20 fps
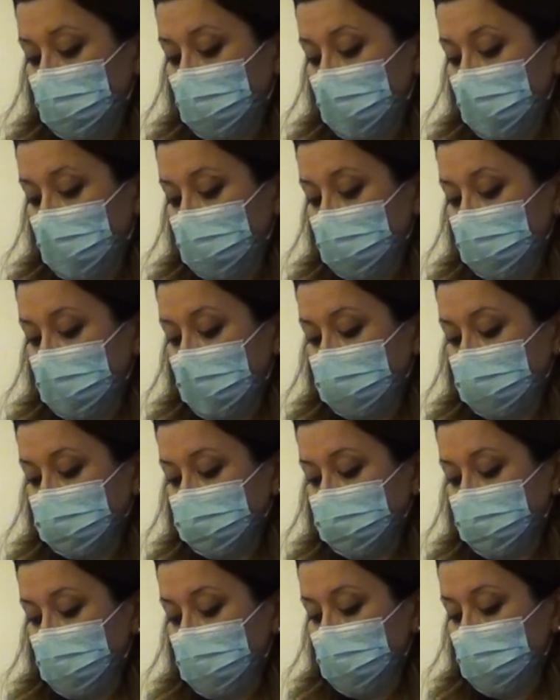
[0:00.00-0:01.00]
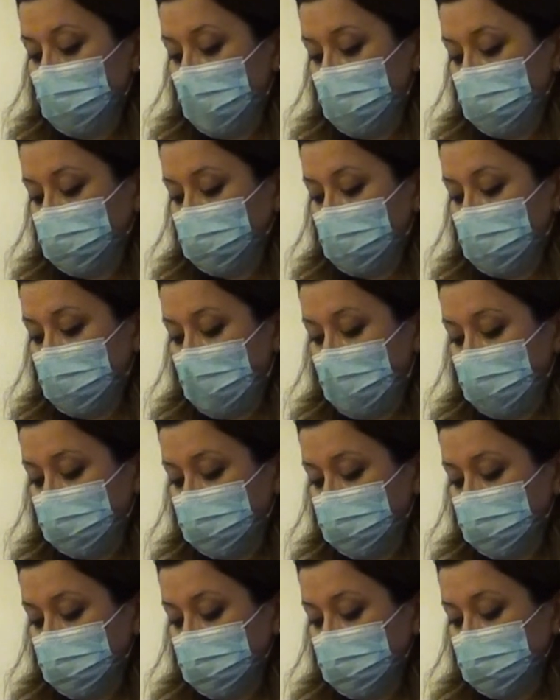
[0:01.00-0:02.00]
water activity watershed
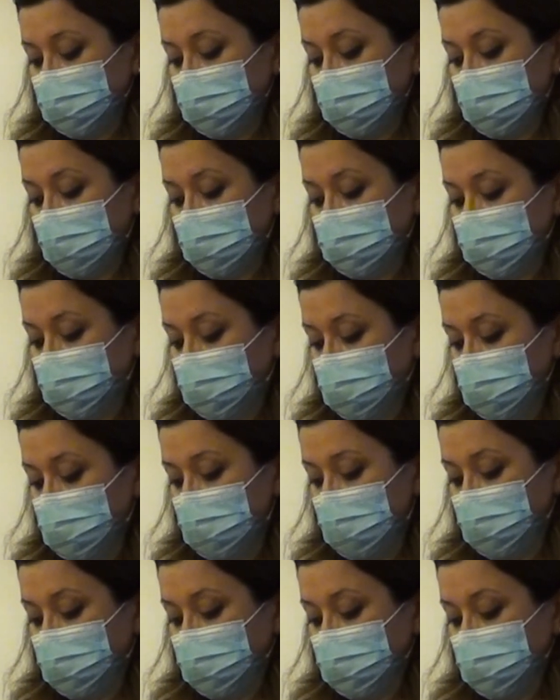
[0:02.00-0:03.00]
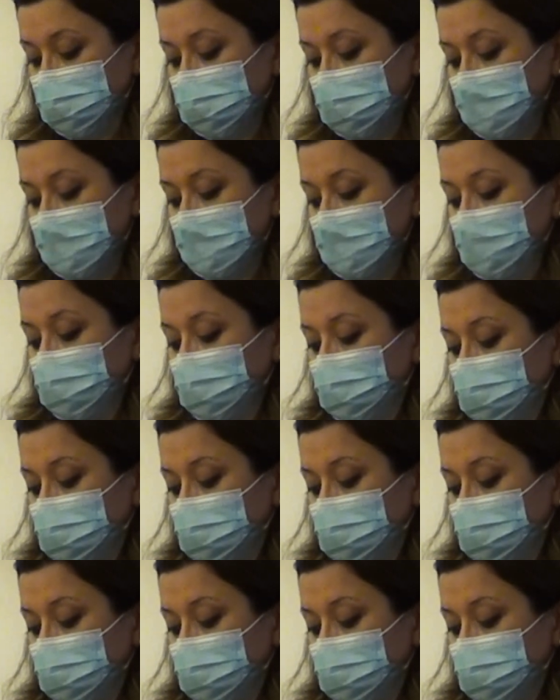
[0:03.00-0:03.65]
actors at different levels to